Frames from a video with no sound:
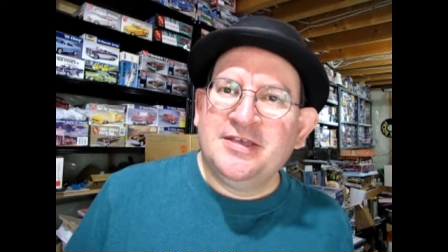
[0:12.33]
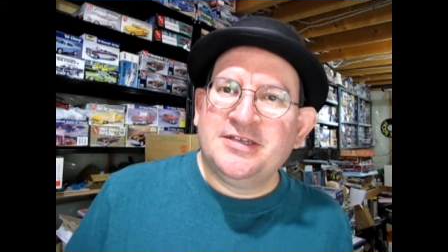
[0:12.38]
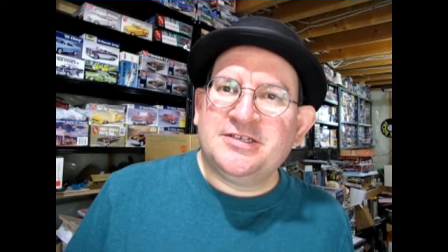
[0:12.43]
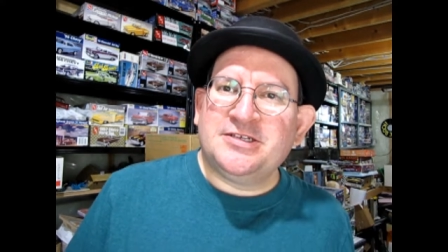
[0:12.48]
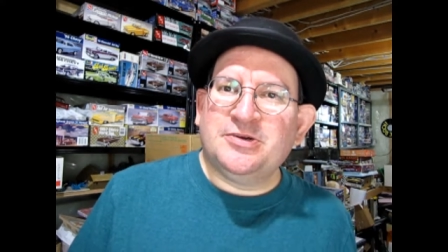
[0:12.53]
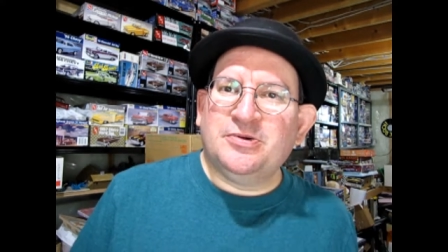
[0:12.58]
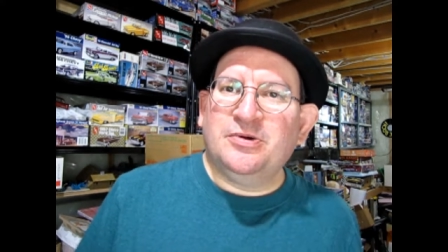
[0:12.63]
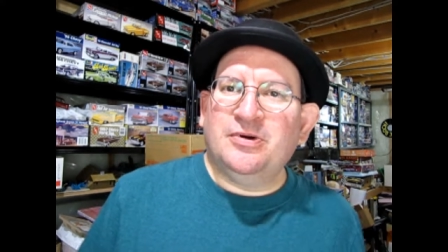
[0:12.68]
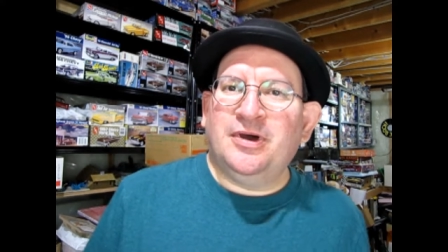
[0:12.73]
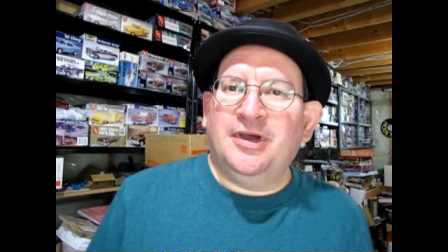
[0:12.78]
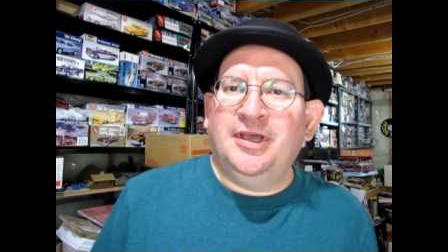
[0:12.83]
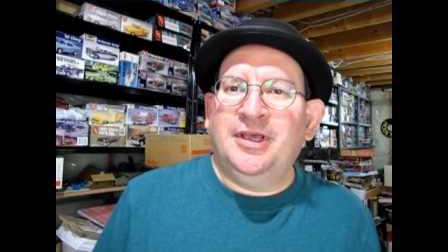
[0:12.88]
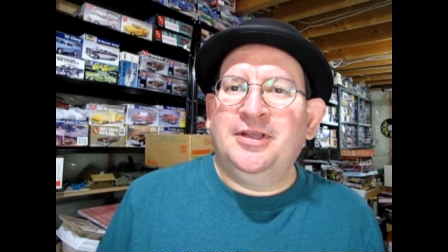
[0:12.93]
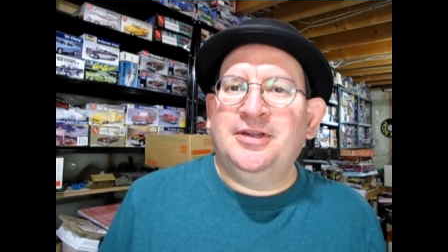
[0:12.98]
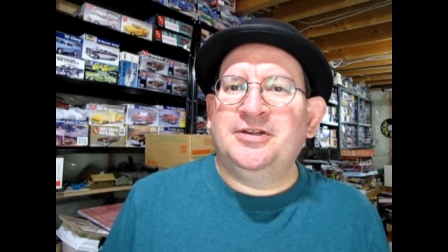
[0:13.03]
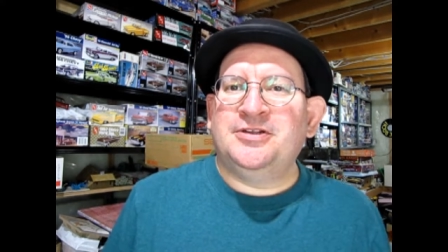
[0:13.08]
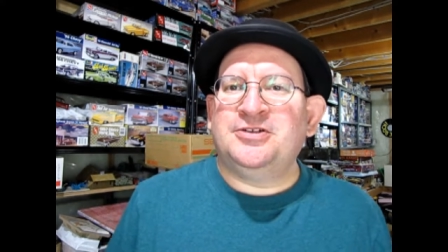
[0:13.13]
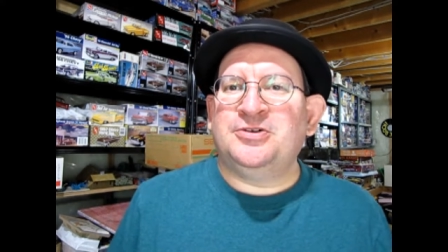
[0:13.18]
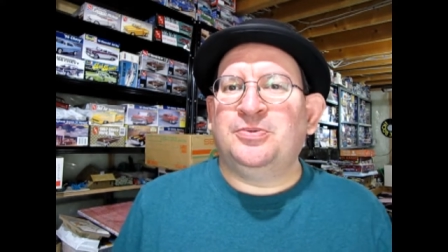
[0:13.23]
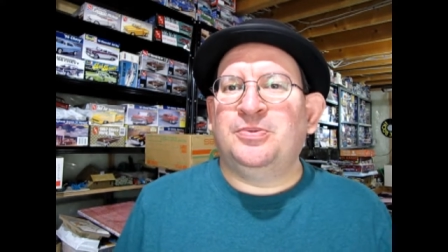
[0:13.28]
So
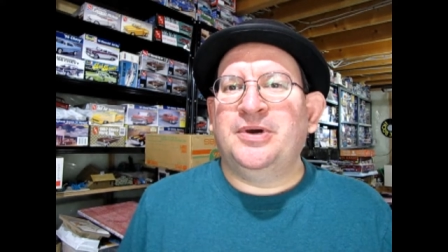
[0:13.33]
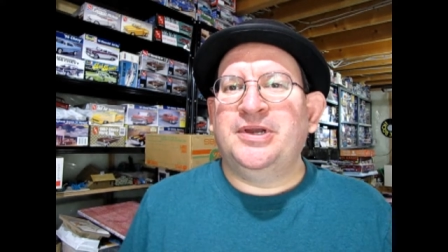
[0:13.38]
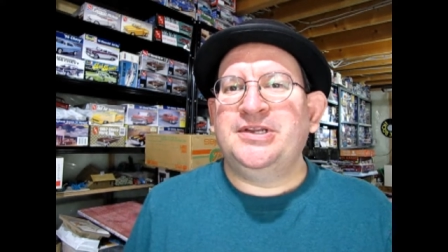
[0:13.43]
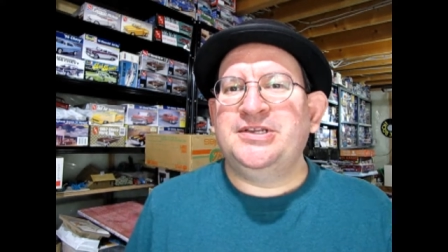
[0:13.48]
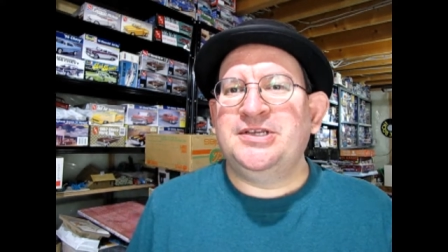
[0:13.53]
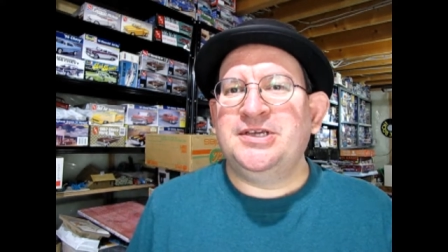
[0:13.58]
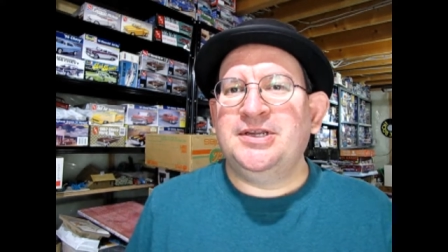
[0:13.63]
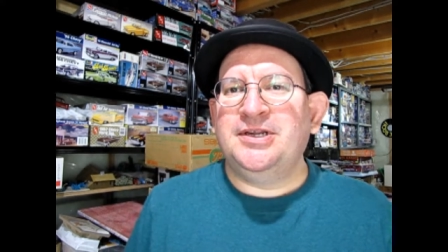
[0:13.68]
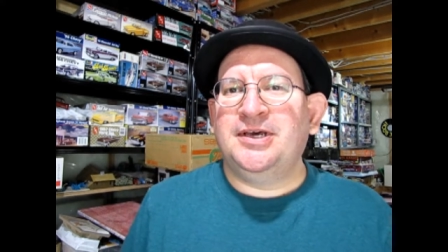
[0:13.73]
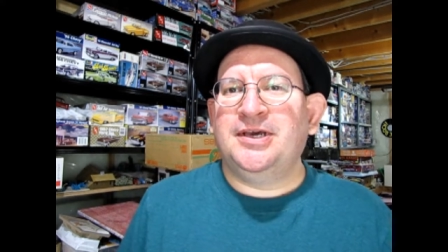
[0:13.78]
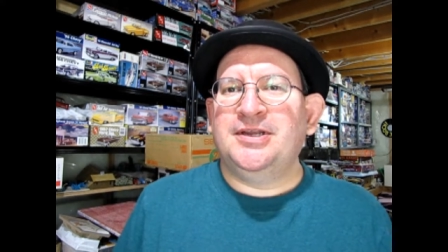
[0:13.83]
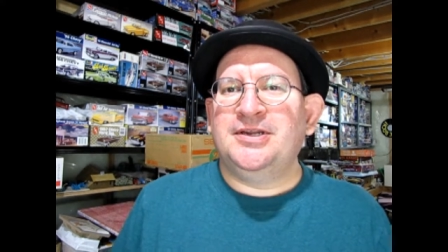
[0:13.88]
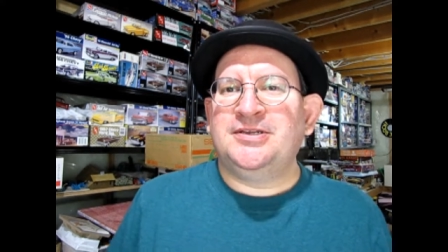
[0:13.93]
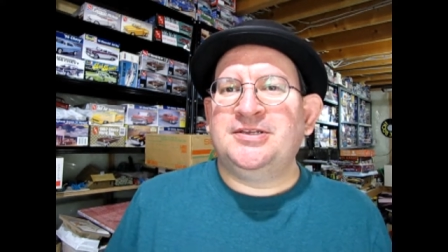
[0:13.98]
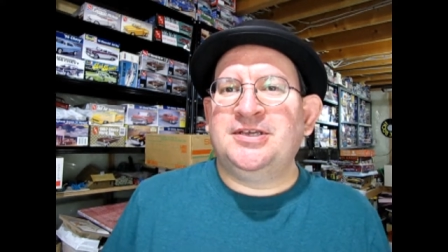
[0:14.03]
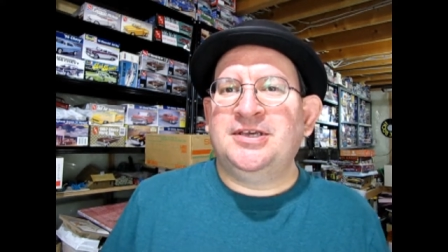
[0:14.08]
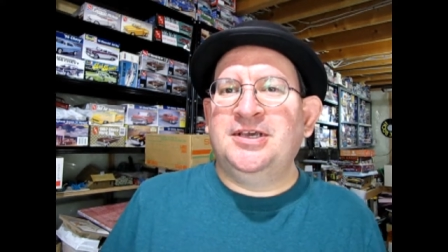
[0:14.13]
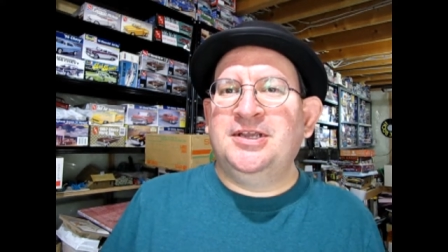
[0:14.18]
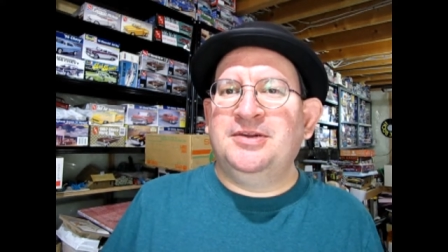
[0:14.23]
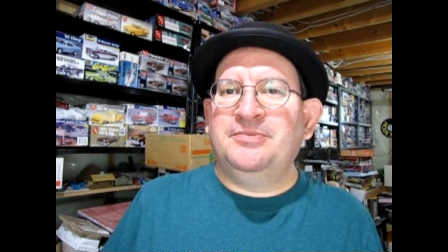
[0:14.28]
in twenty
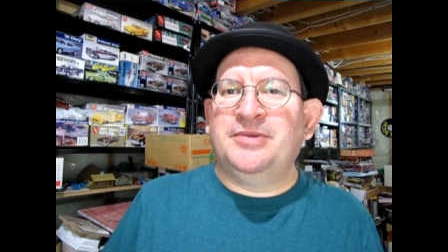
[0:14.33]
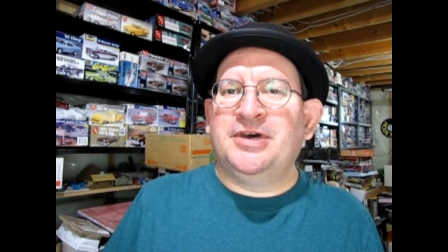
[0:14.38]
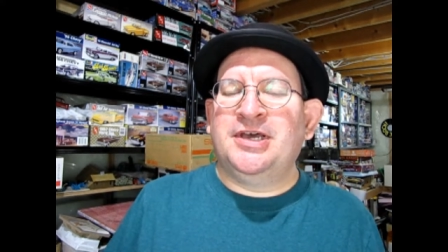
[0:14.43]
nineteen,